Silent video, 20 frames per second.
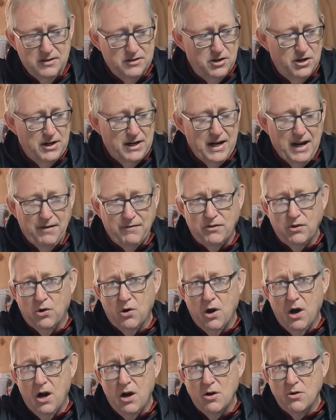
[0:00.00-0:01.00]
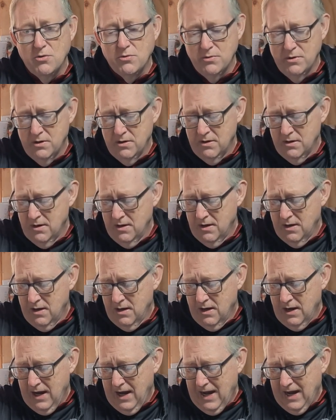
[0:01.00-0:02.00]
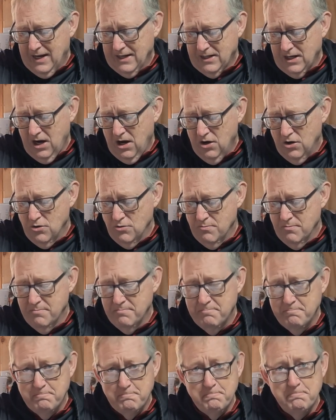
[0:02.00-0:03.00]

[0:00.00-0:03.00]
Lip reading: so you can have your own at home